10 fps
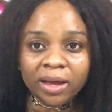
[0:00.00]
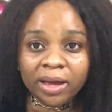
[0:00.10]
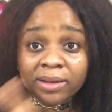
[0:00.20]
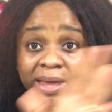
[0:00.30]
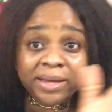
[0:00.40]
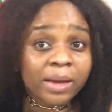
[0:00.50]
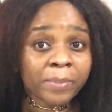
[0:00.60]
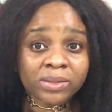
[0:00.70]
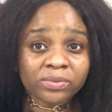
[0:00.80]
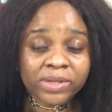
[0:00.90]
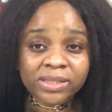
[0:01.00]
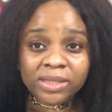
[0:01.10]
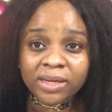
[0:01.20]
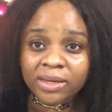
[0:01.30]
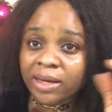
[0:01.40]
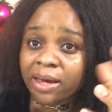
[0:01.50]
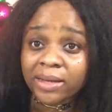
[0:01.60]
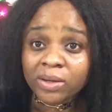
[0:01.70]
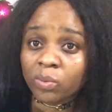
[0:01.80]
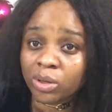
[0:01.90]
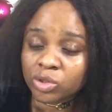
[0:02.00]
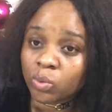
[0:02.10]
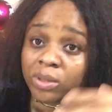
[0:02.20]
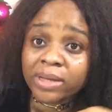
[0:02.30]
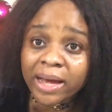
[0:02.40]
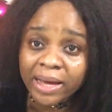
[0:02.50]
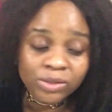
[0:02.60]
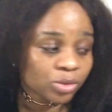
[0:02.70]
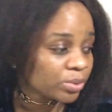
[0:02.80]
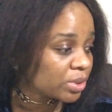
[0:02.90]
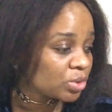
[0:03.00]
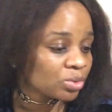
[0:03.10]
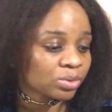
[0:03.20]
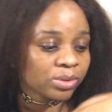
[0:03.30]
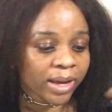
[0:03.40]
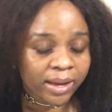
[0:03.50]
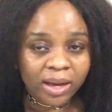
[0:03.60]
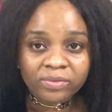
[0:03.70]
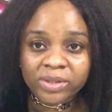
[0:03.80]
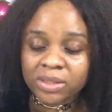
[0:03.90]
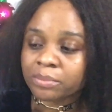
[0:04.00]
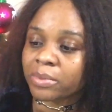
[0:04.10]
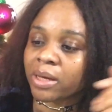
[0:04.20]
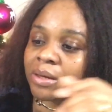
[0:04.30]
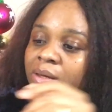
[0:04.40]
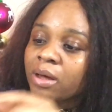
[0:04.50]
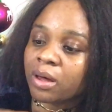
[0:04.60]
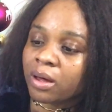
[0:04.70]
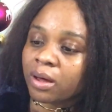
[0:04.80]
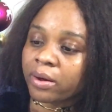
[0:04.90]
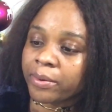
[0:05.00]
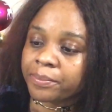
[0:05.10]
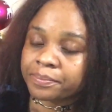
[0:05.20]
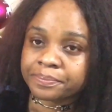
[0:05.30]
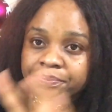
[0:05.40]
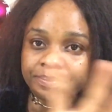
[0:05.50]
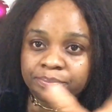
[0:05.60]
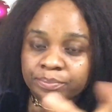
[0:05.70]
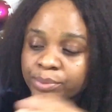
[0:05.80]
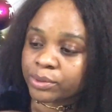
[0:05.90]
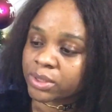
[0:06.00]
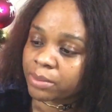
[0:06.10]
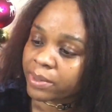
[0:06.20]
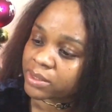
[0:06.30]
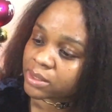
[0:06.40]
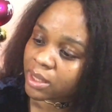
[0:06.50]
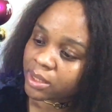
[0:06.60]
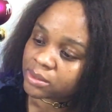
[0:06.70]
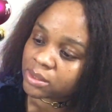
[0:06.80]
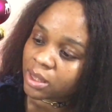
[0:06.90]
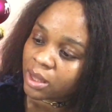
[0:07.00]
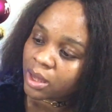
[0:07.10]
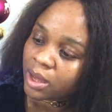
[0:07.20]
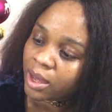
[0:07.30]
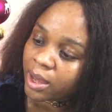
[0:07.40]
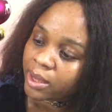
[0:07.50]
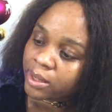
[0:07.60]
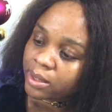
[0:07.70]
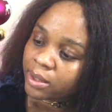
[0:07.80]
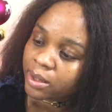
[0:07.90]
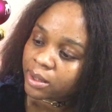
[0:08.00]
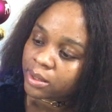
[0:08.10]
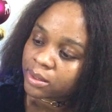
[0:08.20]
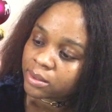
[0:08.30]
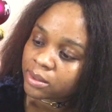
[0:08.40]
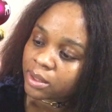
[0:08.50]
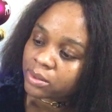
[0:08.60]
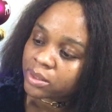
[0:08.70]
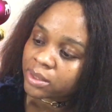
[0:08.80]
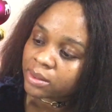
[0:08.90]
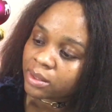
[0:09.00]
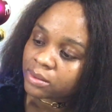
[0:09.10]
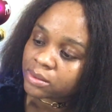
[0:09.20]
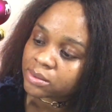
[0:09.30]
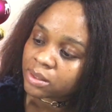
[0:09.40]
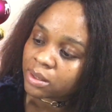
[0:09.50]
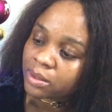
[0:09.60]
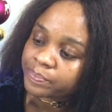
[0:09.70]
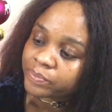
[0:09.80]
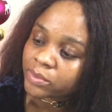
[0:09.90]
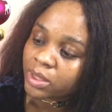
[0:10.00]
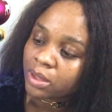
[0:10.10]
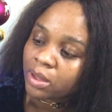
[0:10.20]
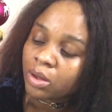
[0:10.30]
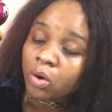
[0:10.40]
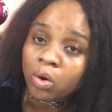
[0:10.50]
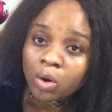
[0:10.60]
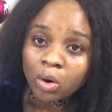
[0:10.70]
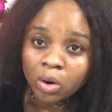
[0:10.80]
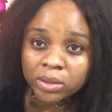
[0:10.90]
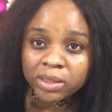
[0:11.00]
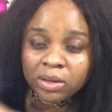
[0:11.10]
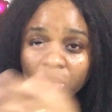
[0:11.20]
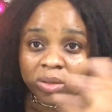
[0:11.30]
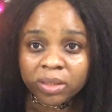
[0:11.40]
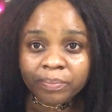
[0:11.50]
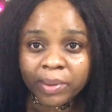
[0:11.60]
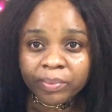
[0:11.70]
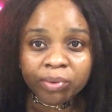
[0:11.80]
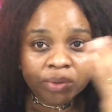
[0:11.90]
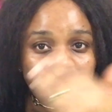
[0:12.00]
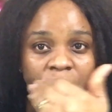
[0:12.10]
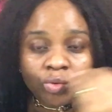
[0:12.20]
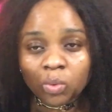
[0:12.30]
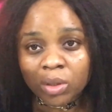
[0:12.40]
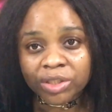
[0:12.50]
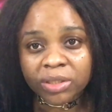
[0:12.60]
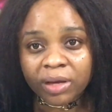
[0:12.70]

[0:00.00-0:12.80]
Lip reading: like a part of their skincare, and it works wonder. I do it too. I have it in my beauty basket. Another thing is honey. People use it to wash their